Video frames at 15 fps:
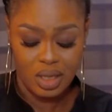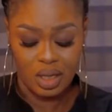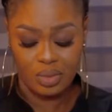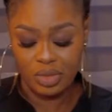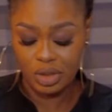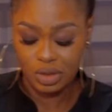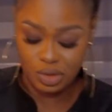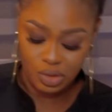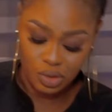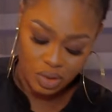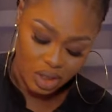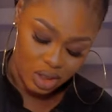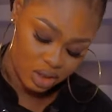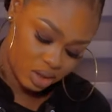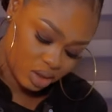I mean, so
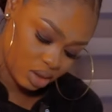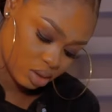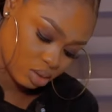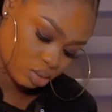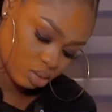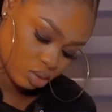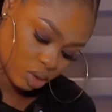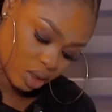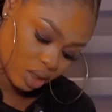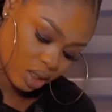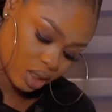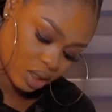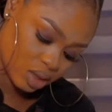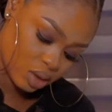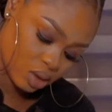that your
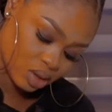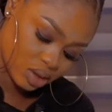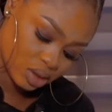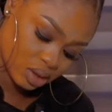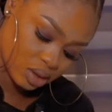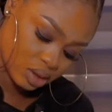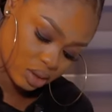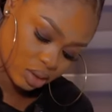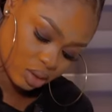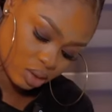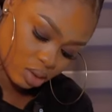cake doesn't